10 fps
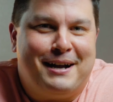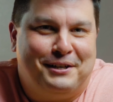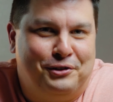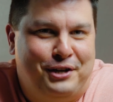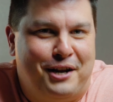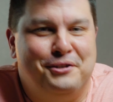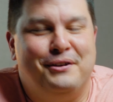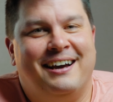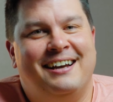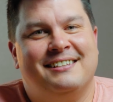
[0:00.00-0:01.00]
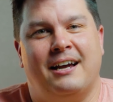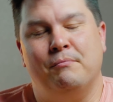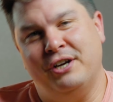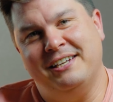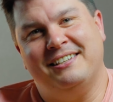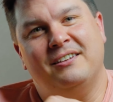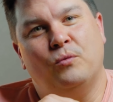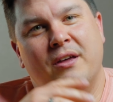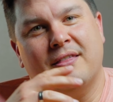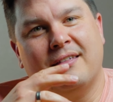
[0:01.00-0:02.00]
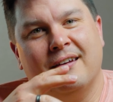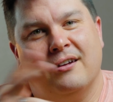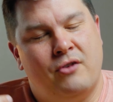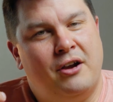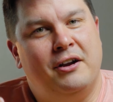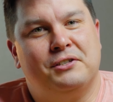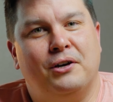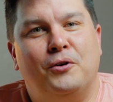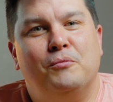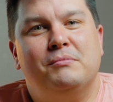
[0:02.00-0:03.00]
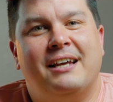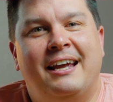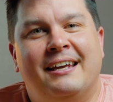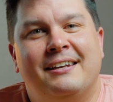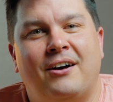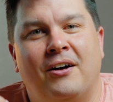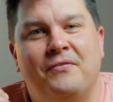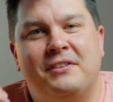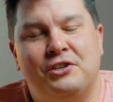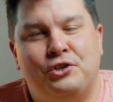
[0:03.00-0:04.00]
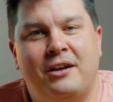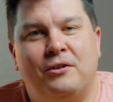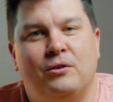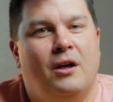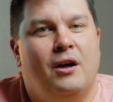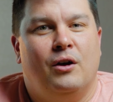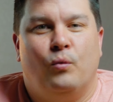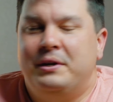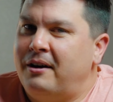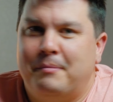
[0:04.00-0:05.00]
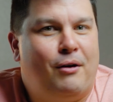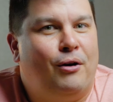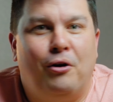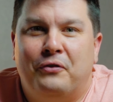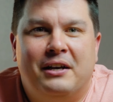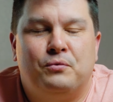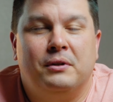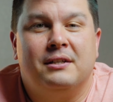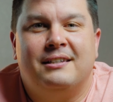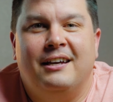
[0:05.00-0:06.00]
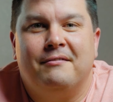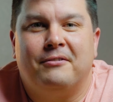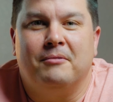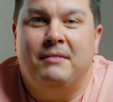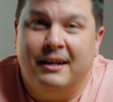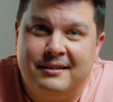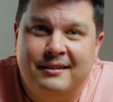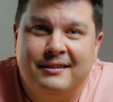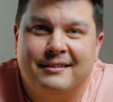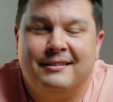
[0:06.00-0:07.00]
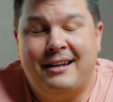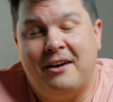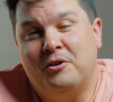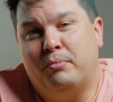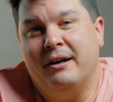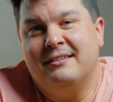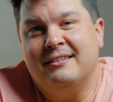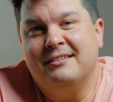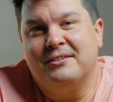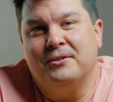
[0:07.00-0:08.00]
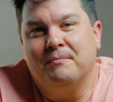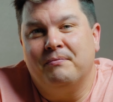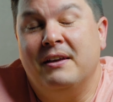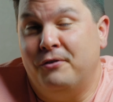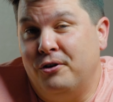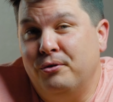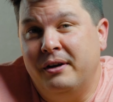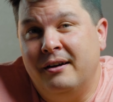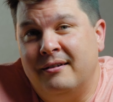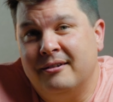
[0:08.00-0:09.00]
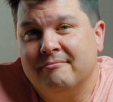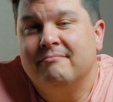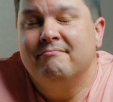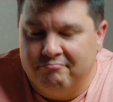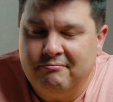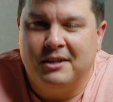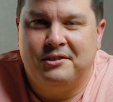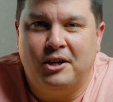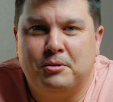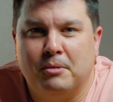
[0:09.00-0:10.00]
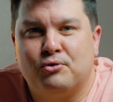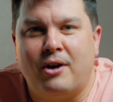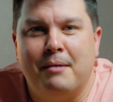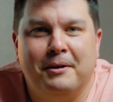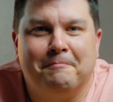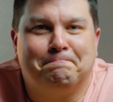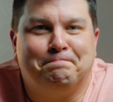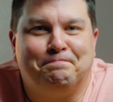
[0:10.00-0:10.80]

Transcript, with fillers: back to the channel, you guys. I'm Jason with Greater Nixa Homes, and on this channel, we talk about all things real estate from Nixa down to Branson. So if you're new here, consider subscribing.